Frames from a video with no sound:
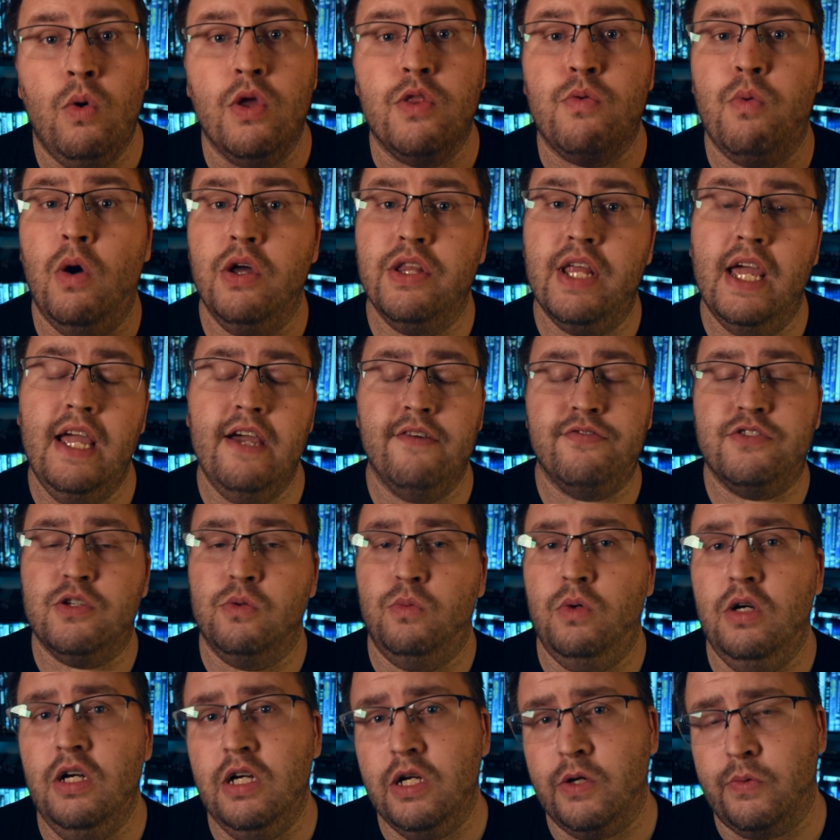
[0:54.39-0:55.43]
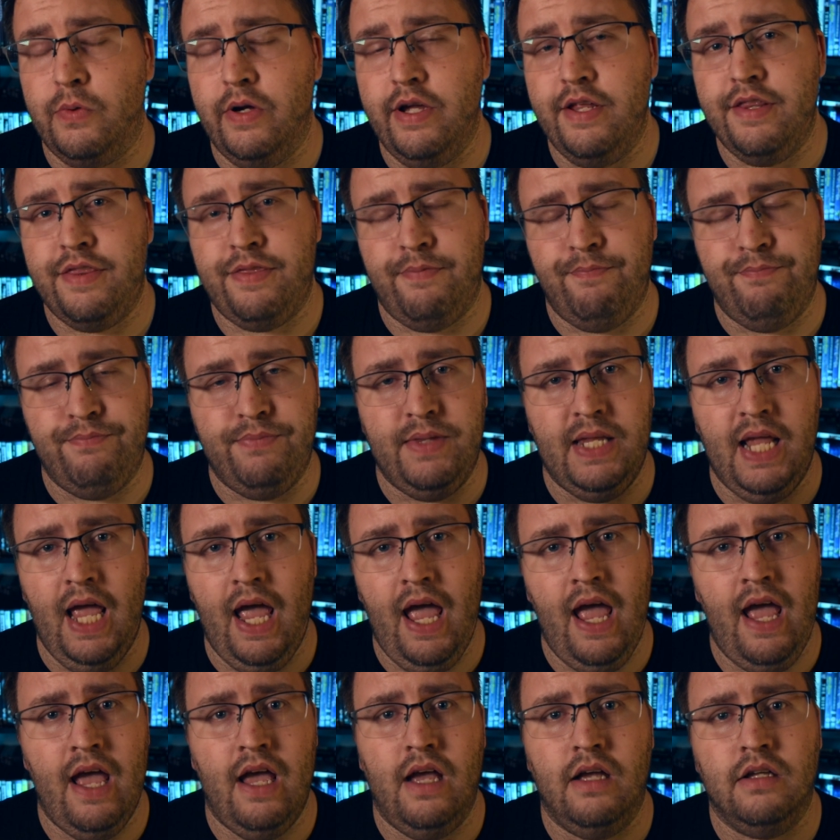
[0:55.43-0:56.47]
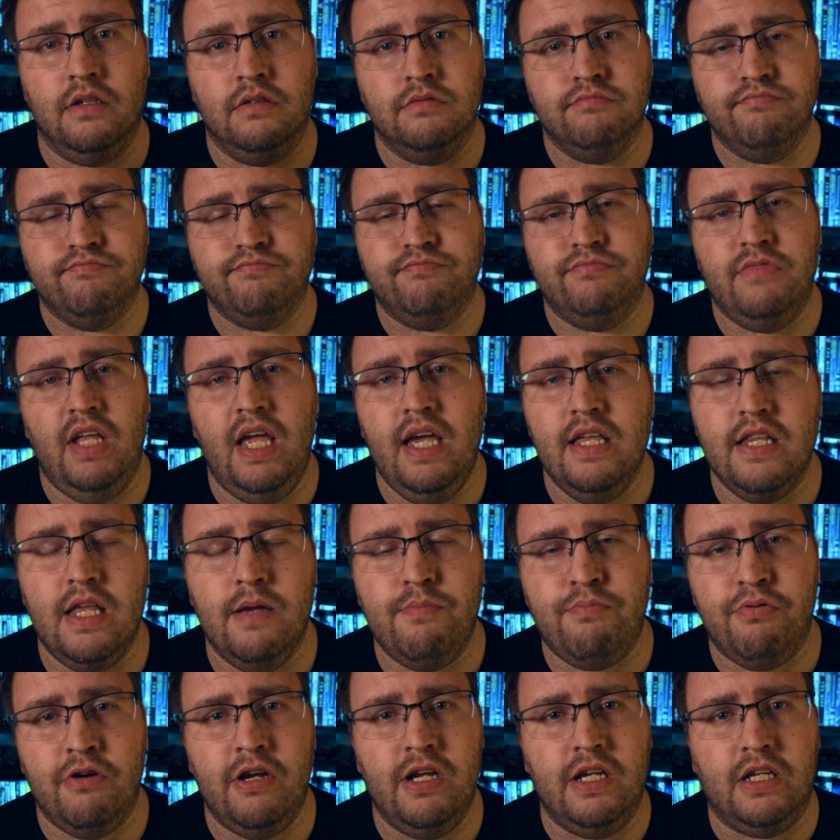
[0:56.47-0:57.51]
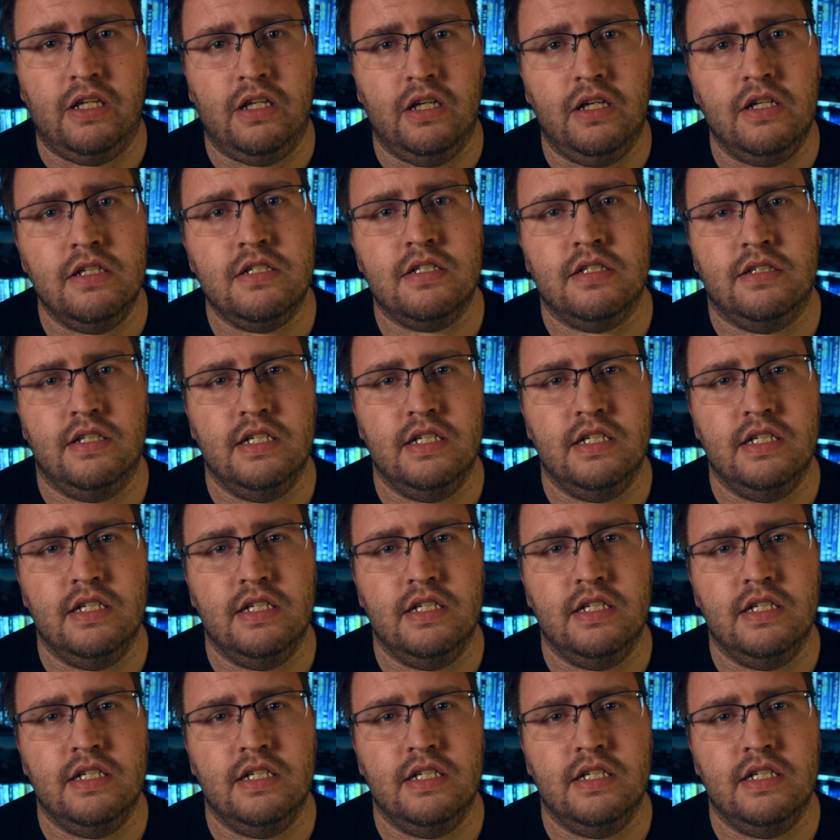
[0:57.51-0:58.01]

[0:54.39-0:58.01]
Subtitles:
With what they have to work with, yeah, they're pretty good.